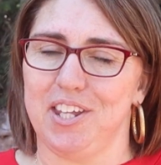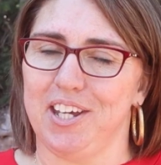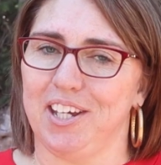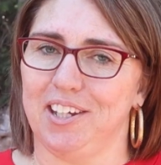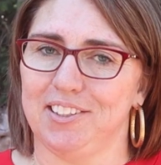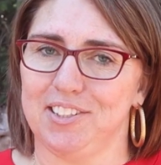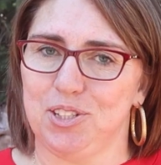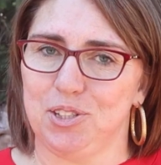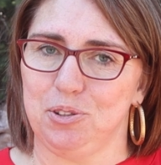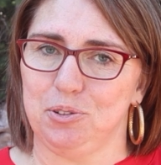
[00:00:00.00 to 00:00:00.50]

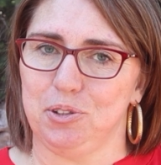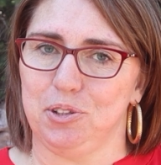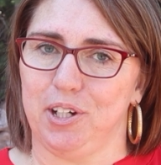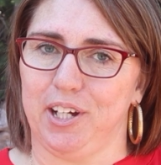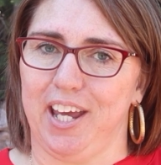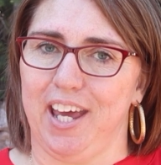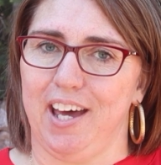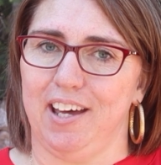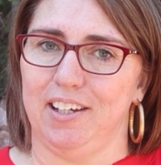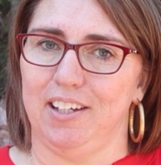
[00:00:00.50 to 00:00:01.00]
thing to
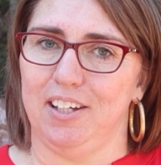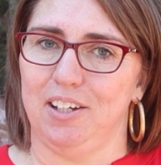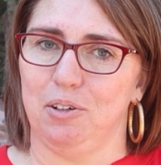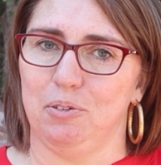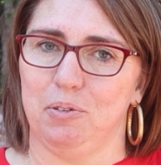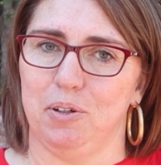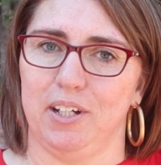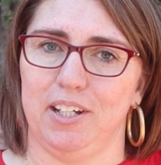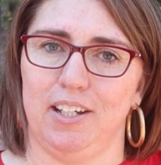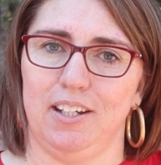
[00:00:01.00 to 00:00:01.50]
look at
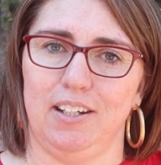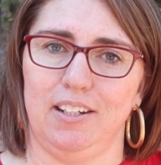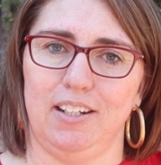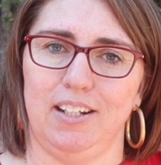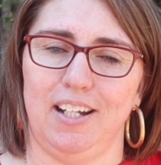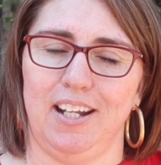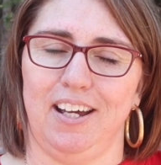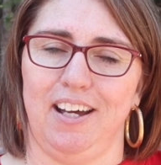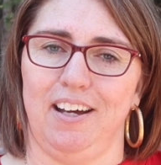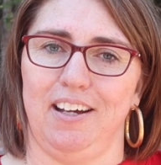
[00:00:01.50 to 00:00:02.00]

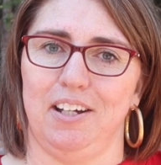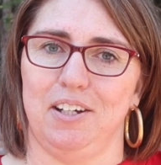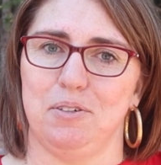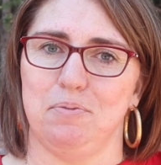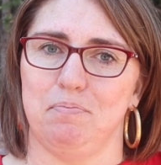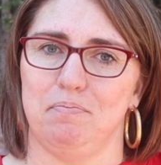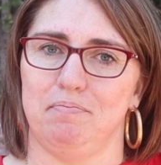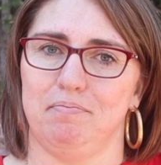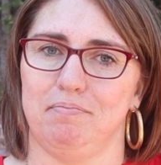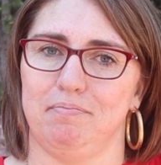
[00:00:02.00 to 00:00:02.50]

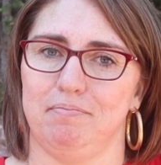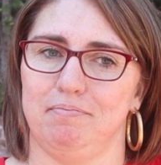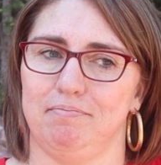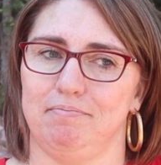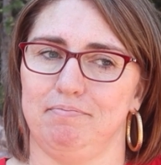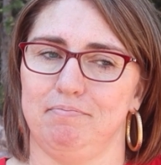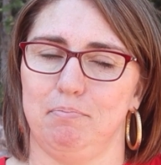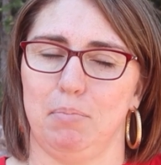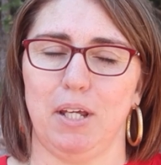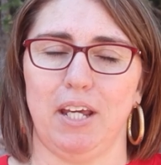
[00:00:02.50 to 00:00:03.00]
when
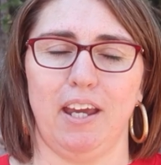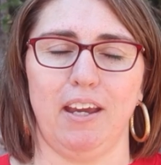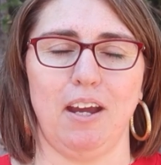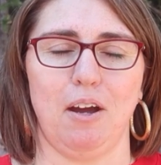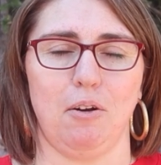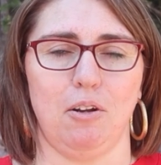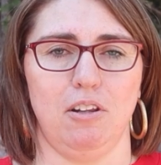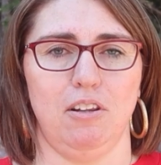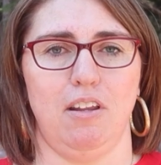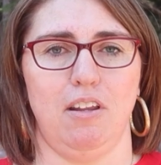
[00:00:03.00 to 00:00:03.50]
picking out a